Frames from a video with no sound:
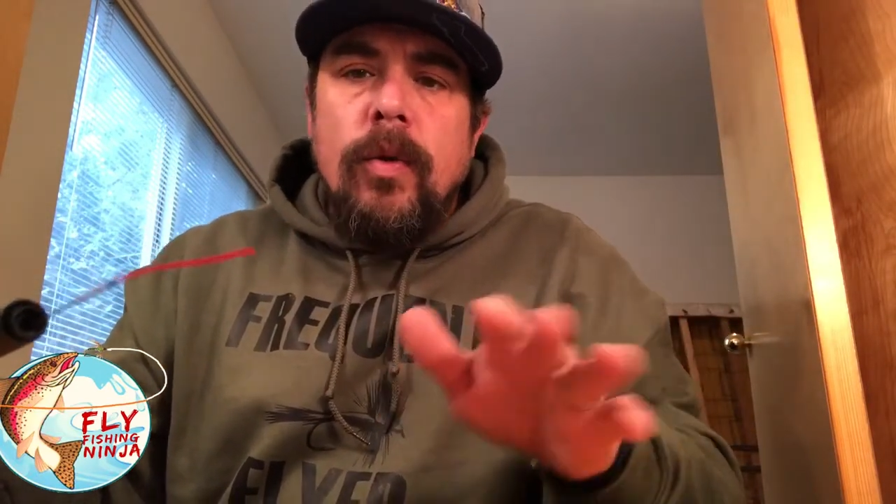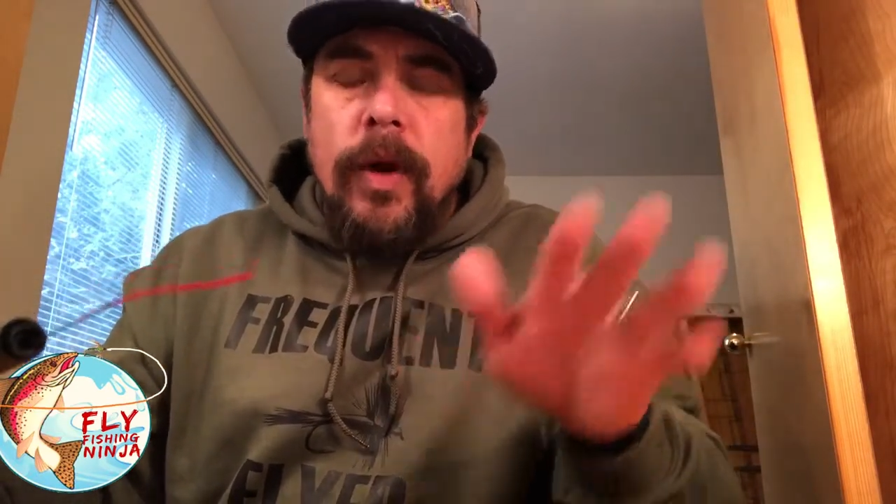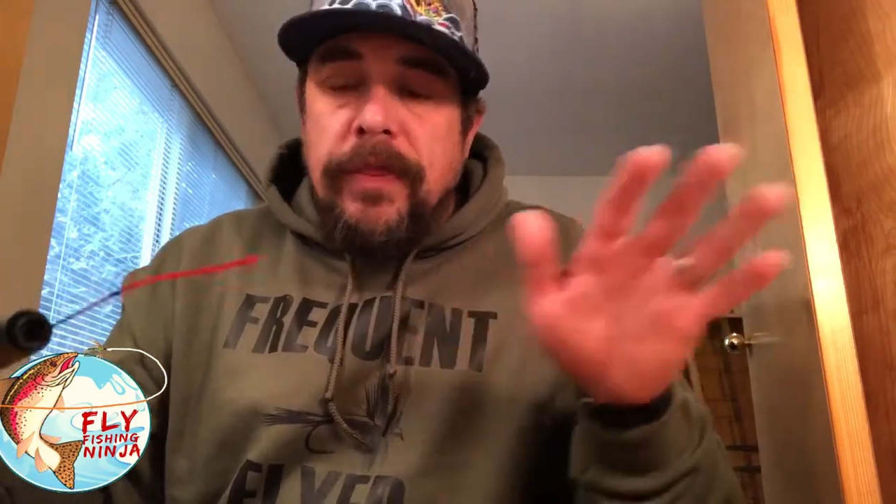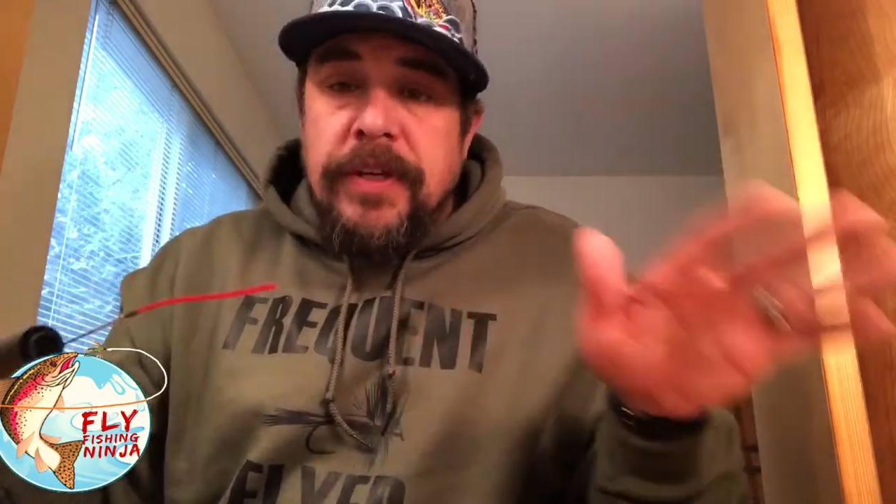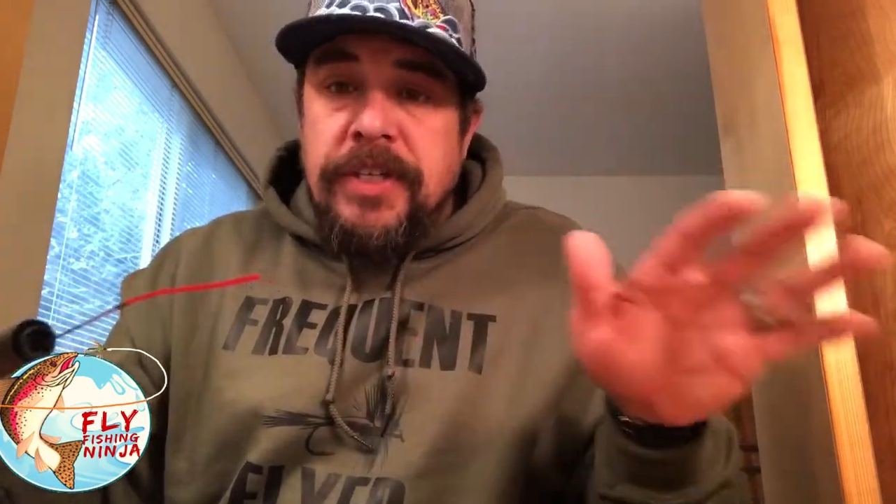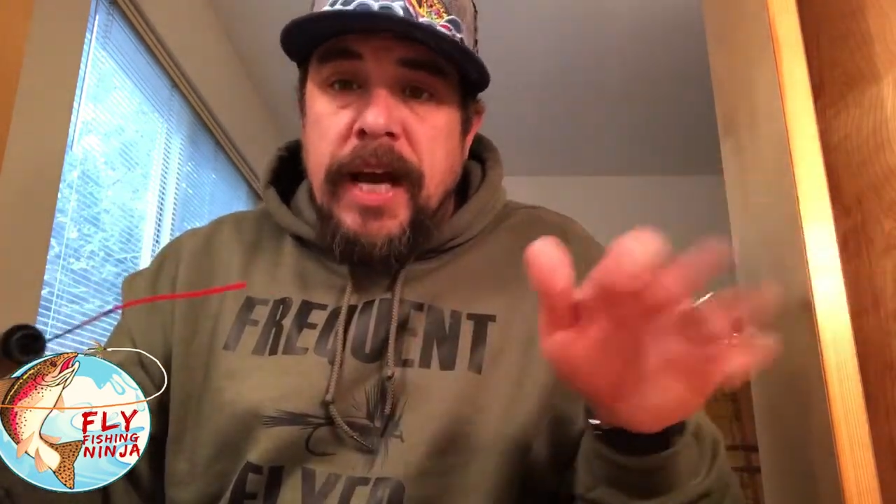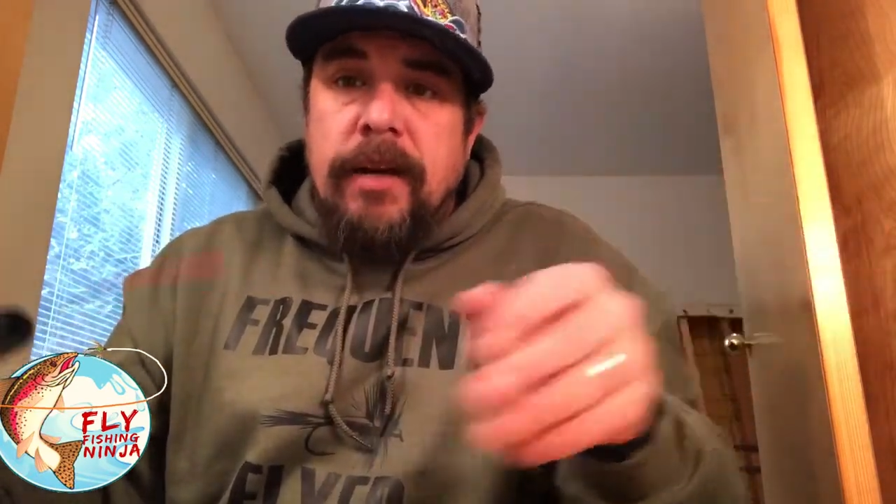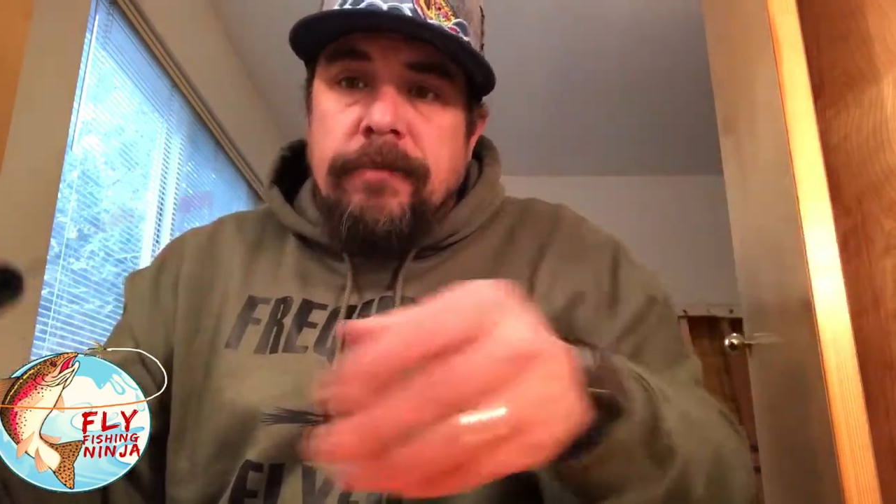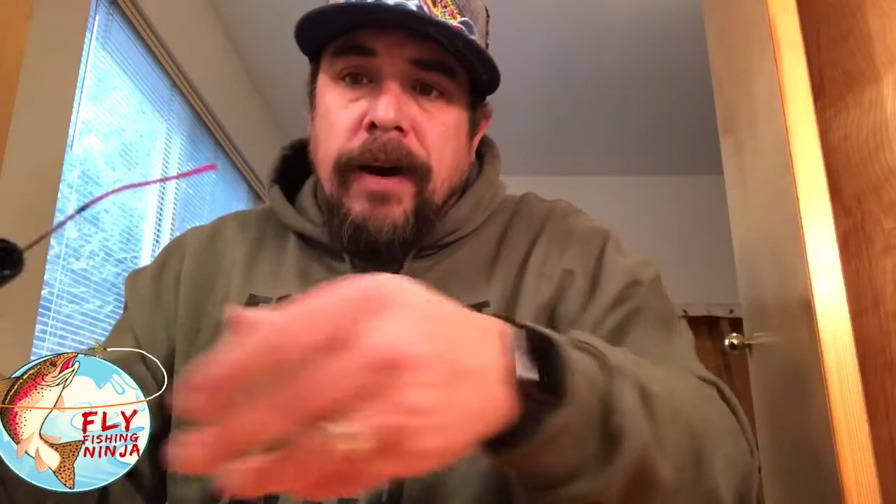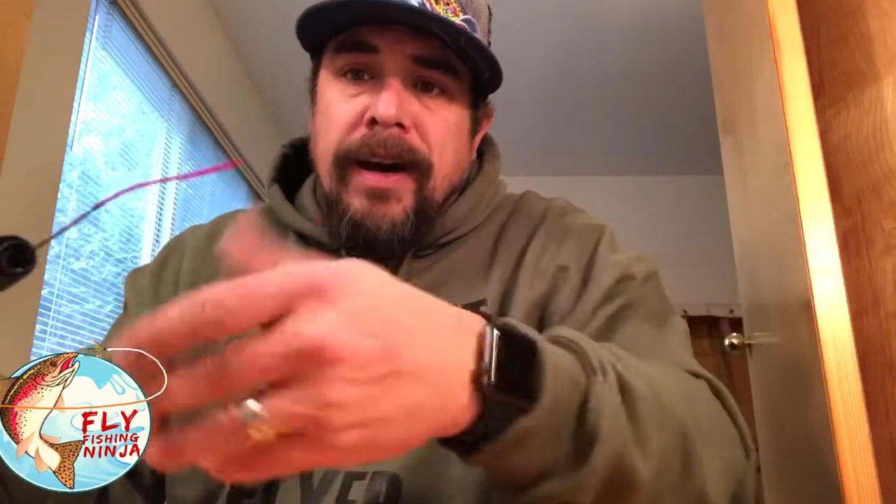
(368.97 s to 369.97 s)
with the
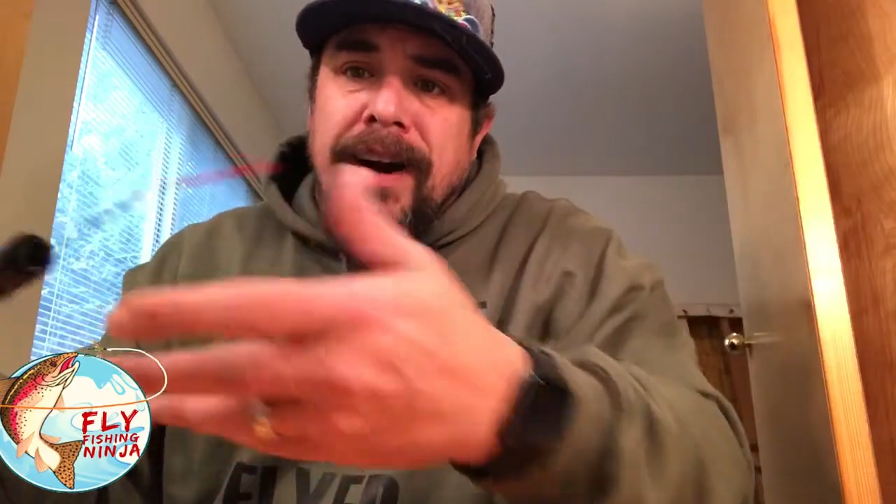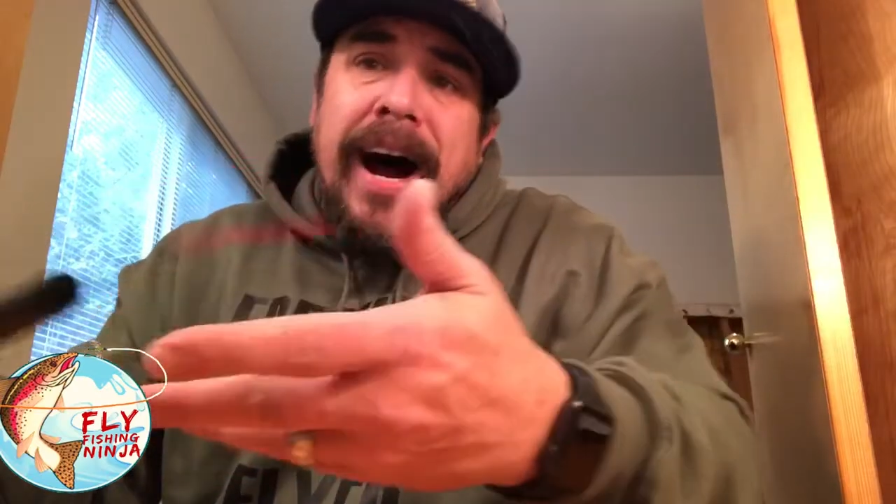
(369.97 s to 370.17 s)
Shadowfire,